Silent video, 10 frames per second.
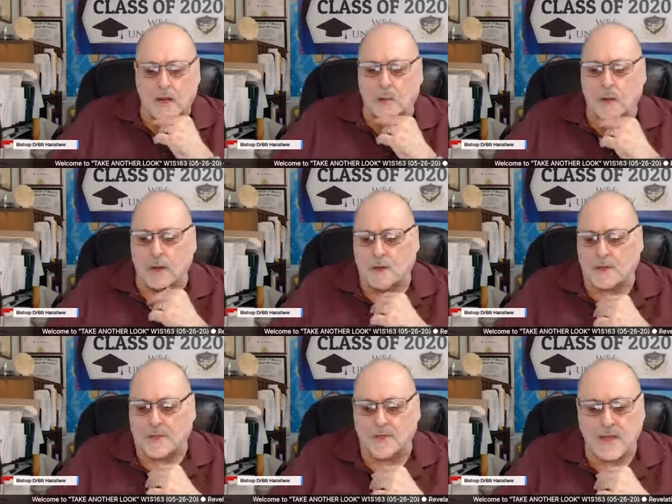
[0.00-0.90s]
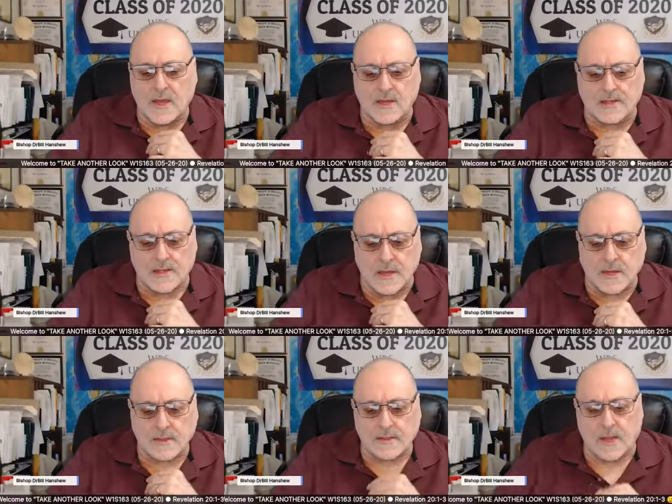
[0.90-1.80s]
Well, the thing is
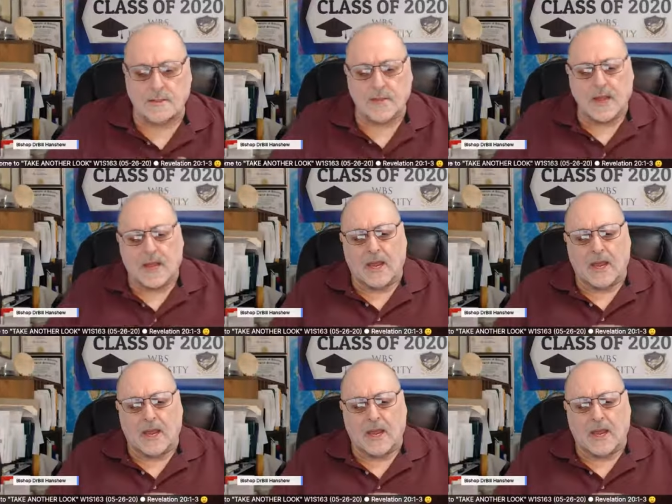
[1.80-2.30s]
this that